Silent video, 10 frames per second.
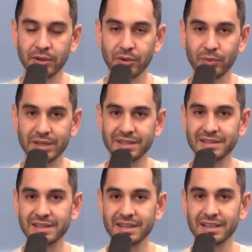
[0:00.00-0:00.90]
We did
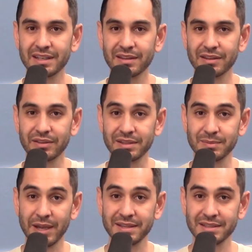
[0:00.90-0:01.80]
see this
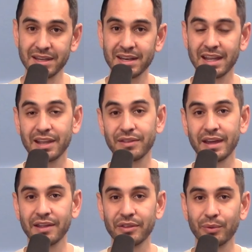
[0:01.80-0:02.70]
past Sunday
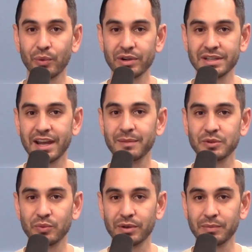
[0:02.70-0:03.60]
that there were
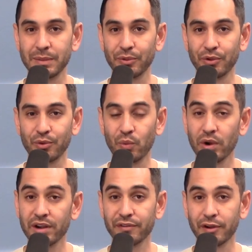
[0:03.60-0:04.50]
times when people who
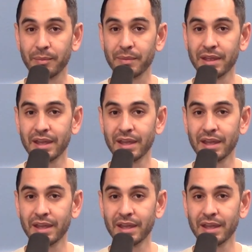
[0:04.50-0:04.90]
weren't from